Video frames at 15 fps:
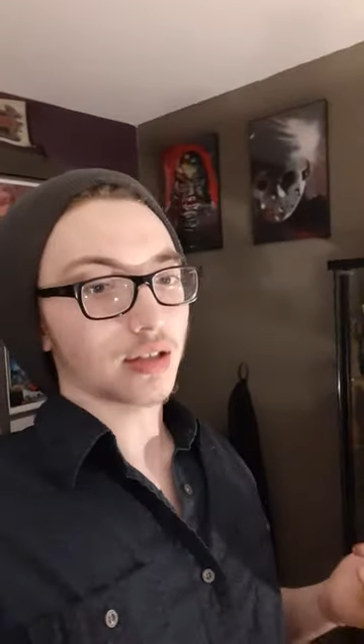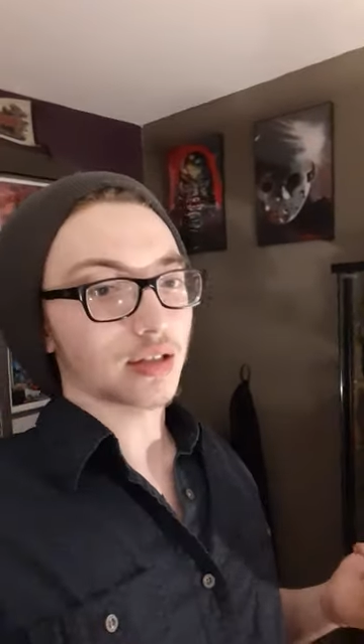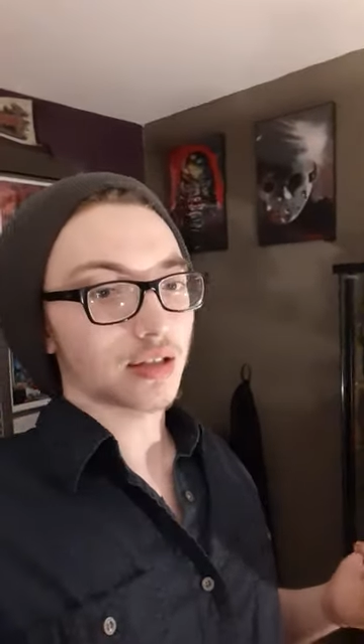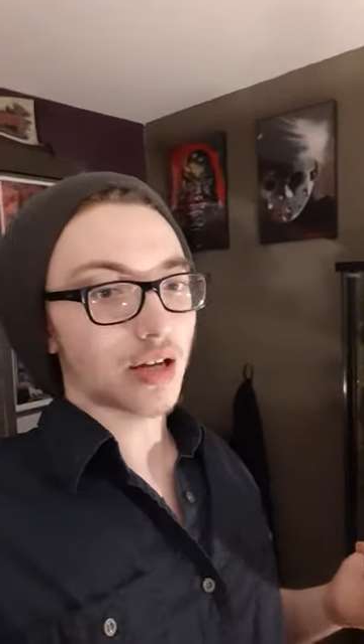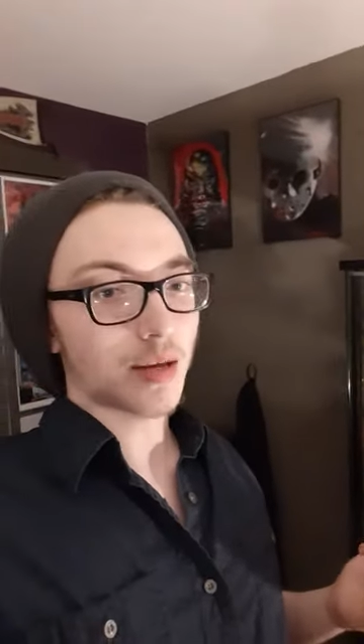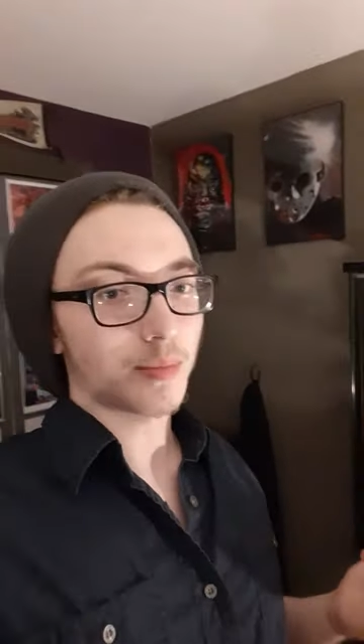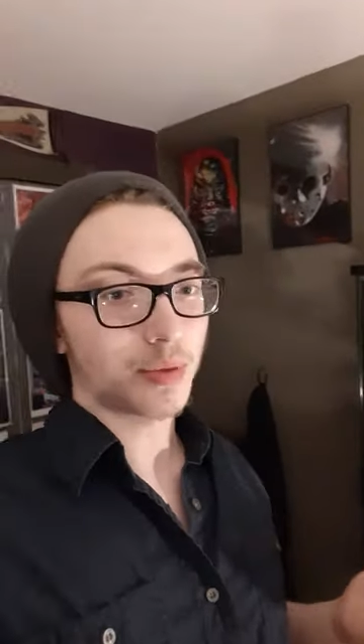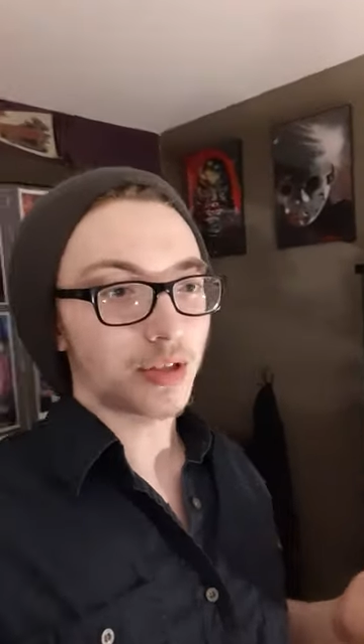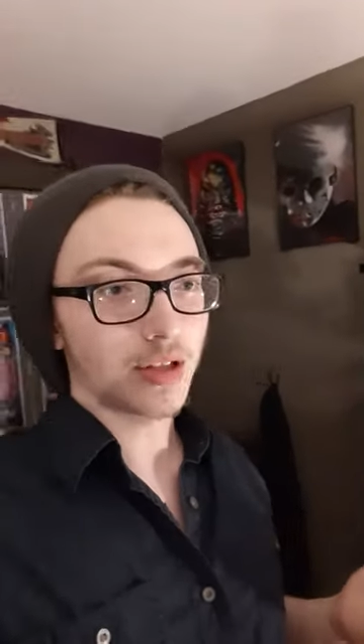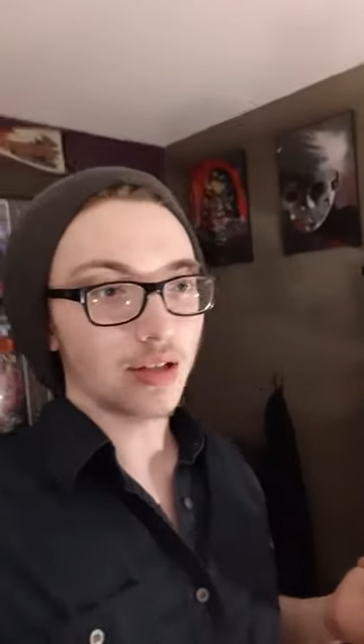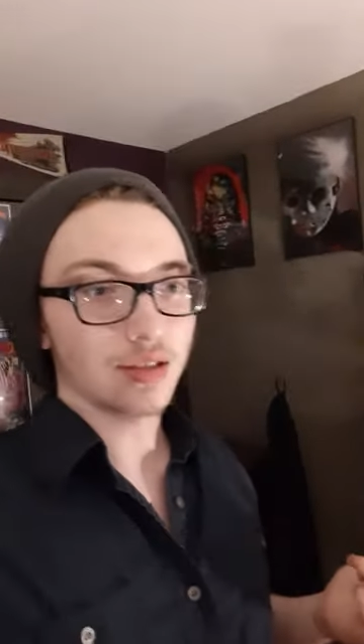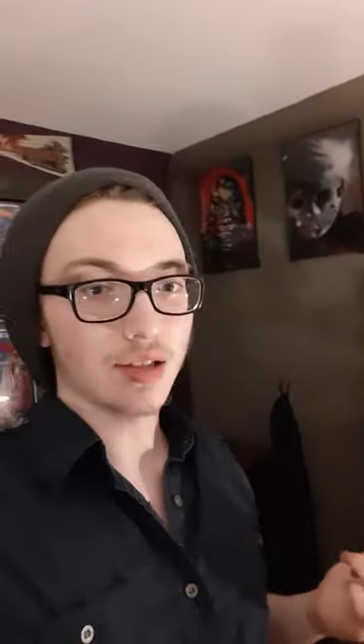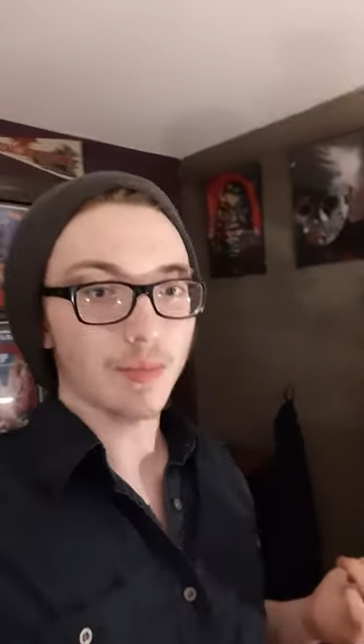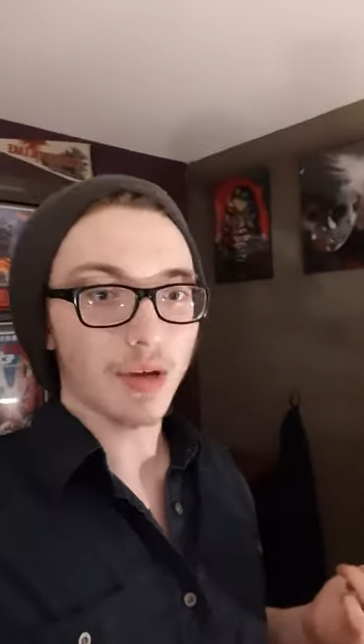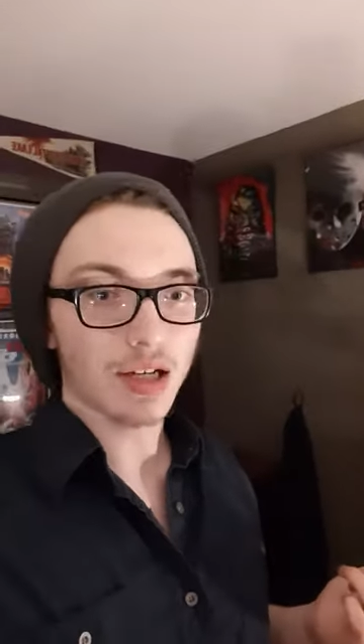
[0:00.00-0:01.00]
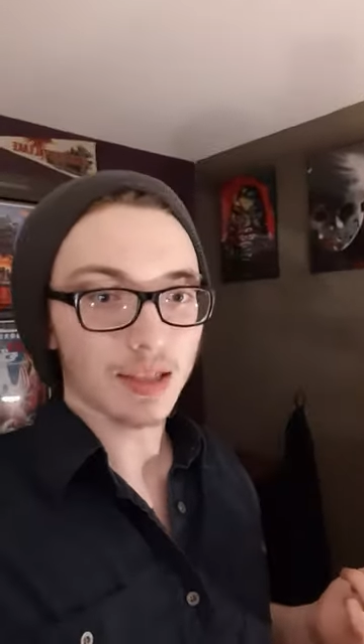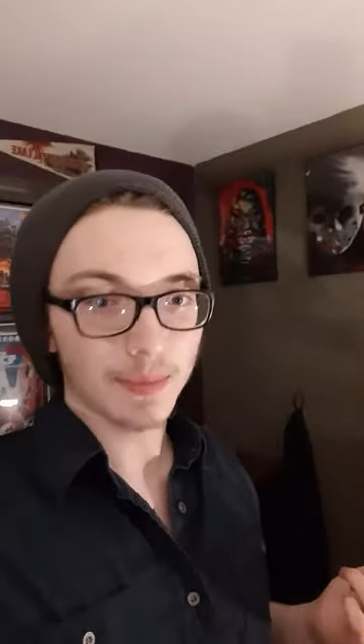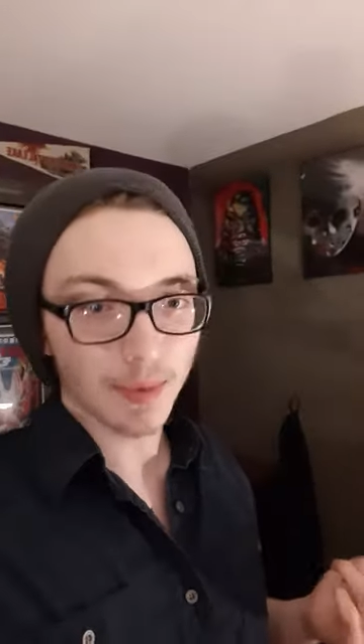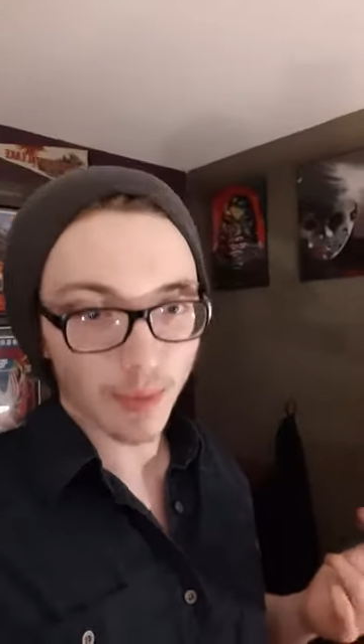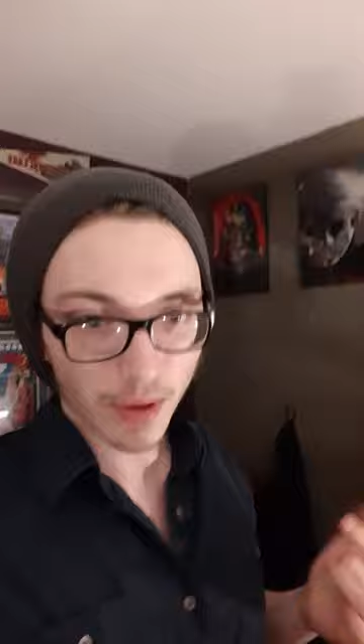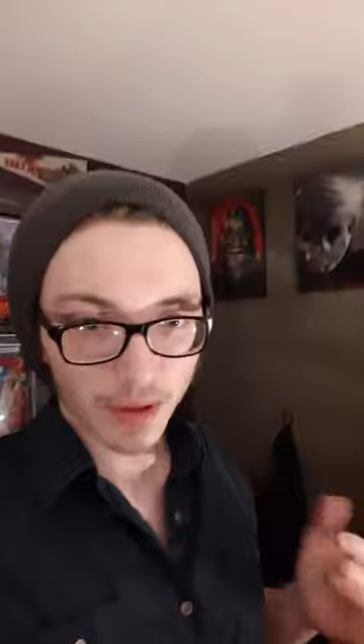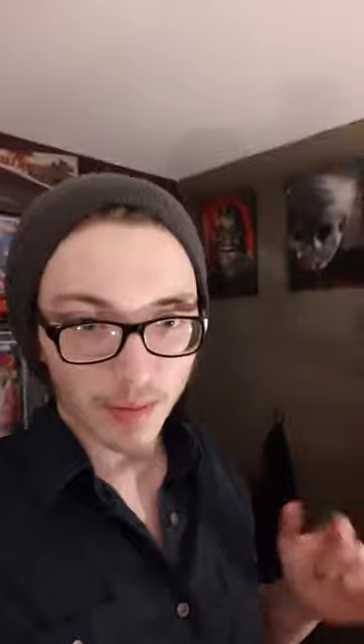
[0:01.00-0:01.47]
not because I'm not gonna
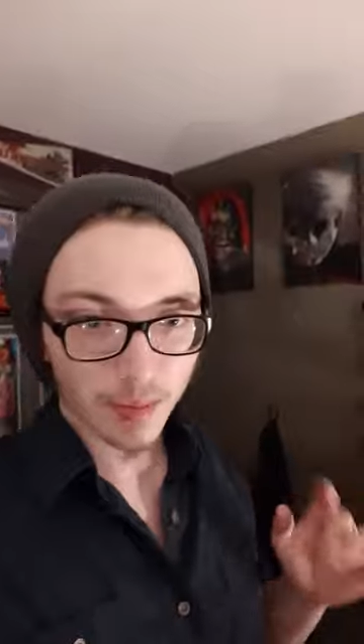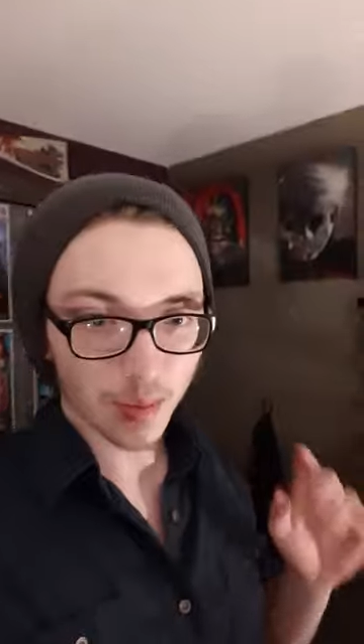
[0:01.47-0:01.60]
be working,